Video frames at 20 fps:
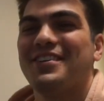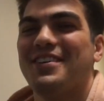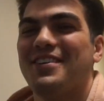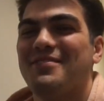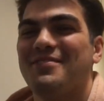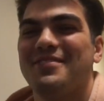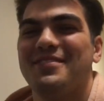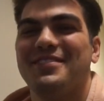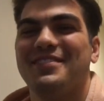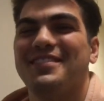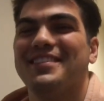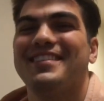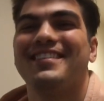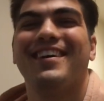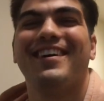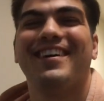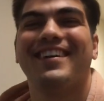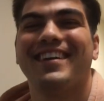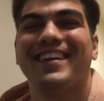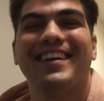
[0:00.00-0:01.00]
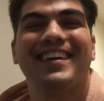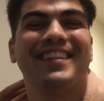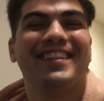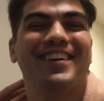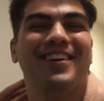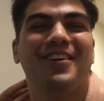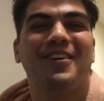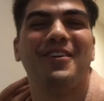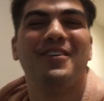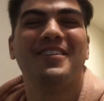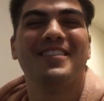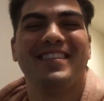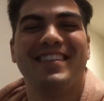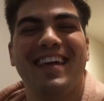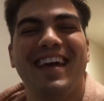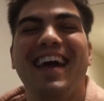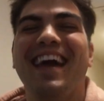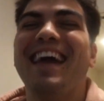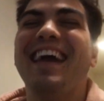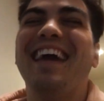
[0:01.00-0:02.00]
comfortable. You're nervous? Talking the whole
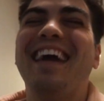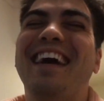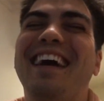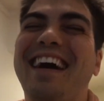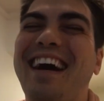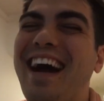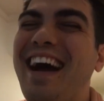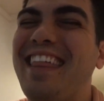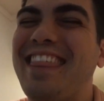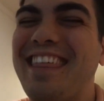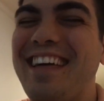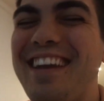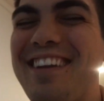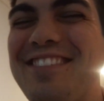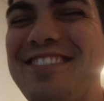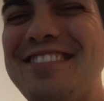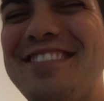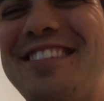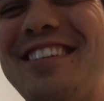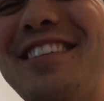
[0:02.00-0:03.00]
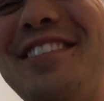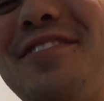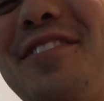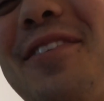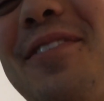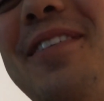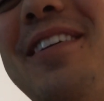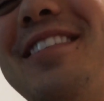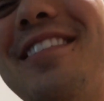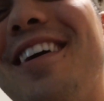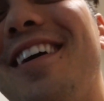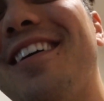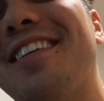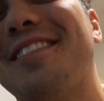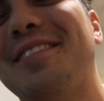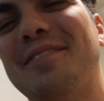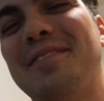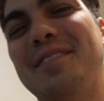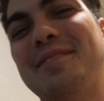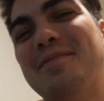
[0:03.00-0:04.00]
day. I thought it was you... just when we talked
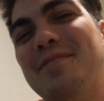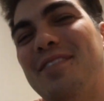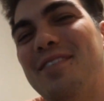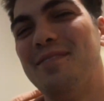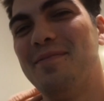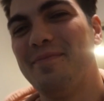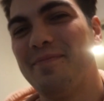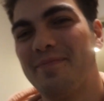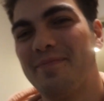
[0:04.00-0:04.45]
to people.